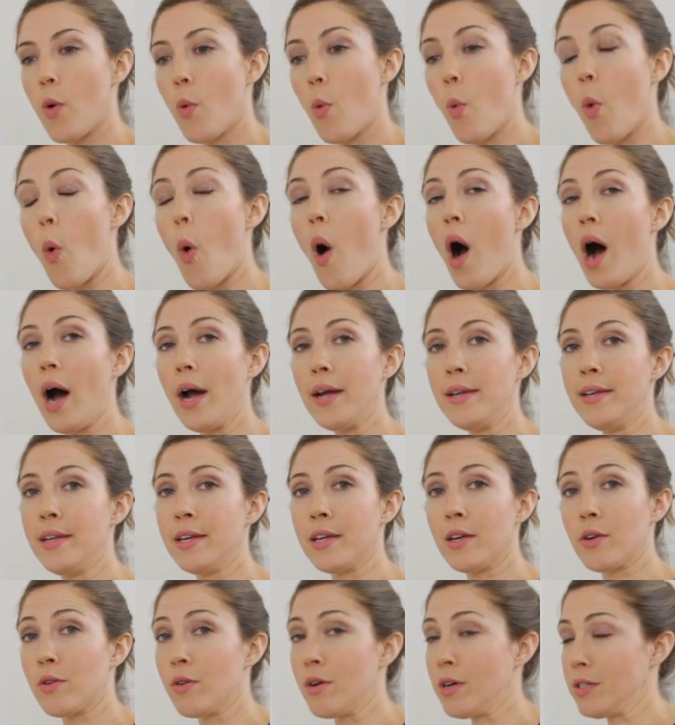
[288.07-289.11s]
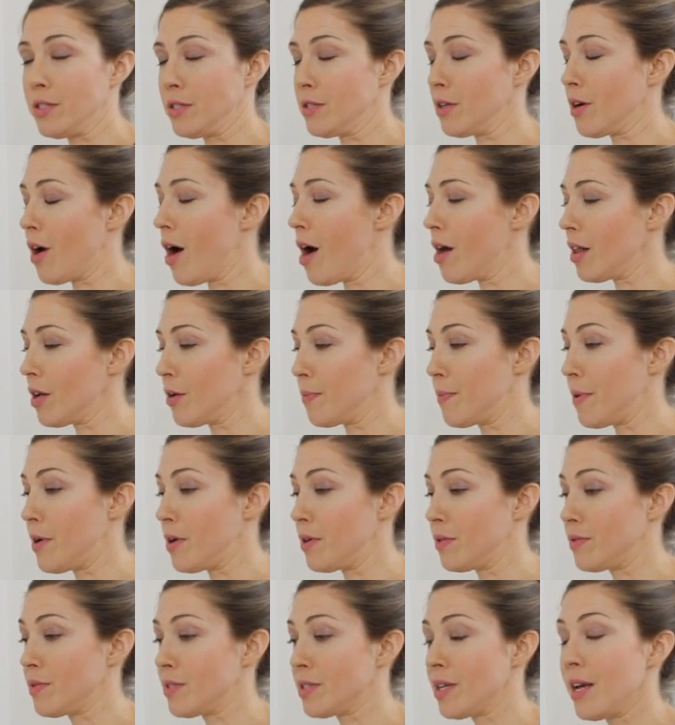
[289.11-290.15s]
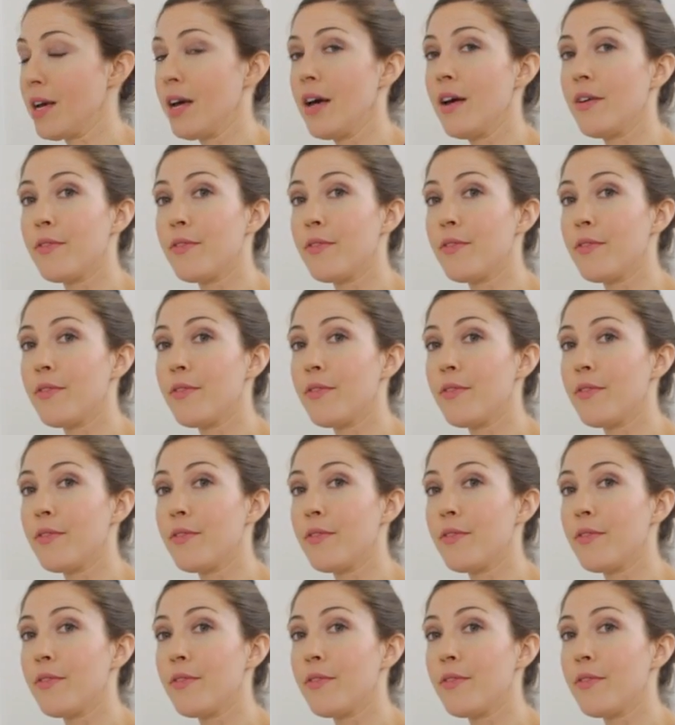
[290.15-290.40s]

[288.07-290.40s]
widening across the collarbones,